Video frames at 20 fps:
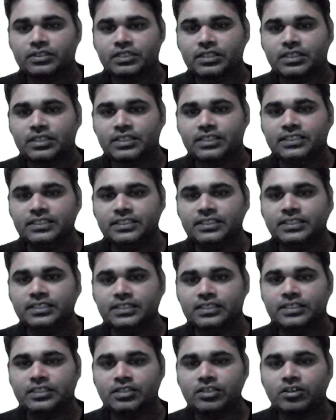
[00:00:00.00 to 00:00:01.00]

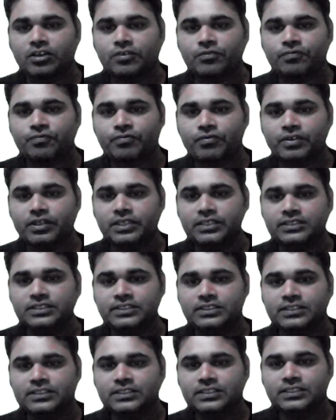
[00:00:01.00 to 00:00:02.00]

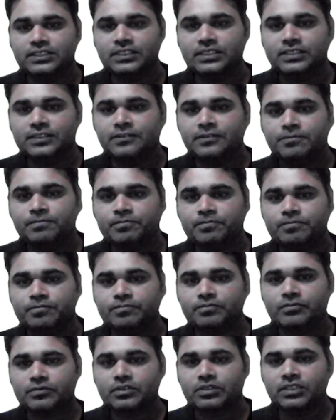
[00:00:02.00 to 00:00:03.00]
interphase,
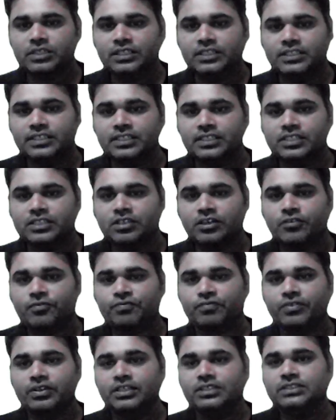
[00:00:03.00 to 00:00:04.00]

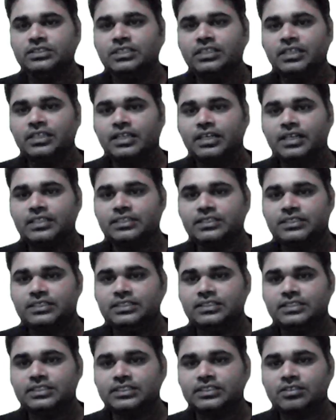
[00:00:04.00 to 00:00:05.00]
and
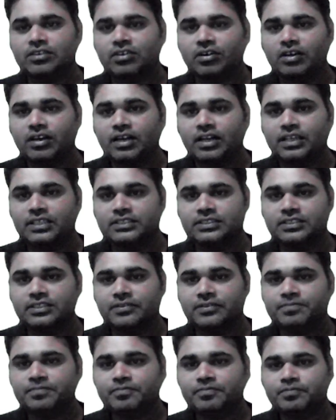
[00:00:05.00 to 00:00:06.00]
this is called as
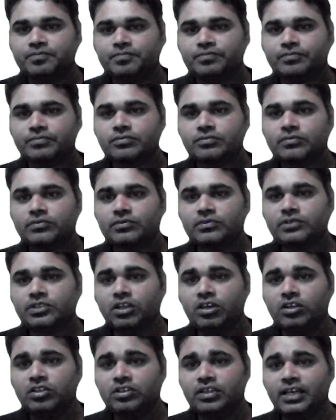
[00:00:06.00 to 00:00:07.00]

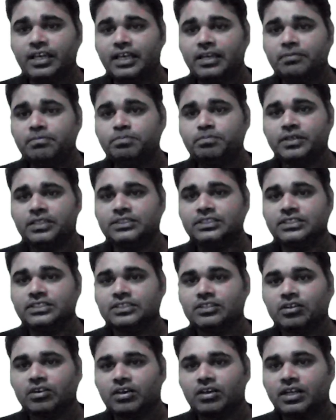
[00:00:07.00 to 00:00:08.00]
the M phase is
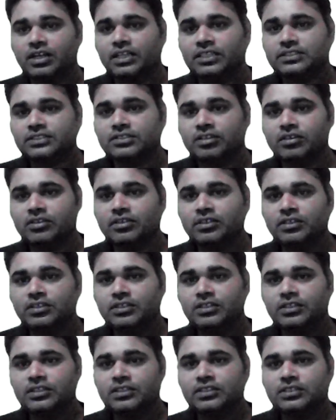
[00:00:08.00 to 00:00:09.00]
called as the
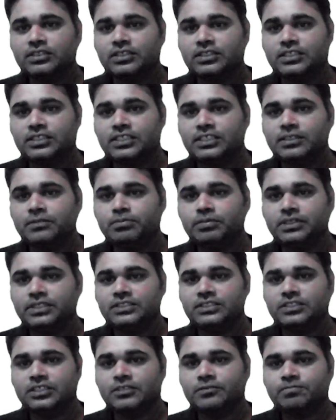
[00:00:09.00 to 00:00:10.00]

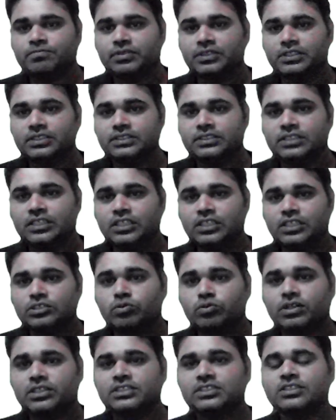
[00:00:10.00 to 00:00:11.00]
division phase. So
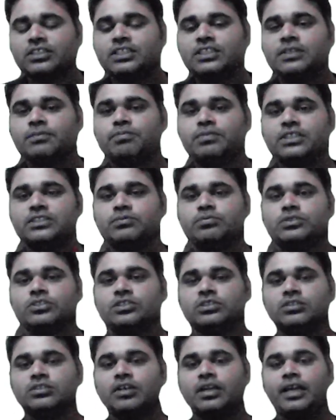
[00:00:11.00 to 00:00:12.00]
what is the difference
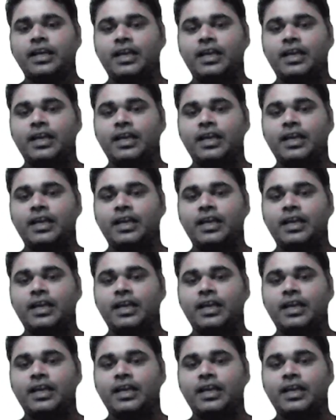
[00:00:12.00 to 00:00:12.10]
between the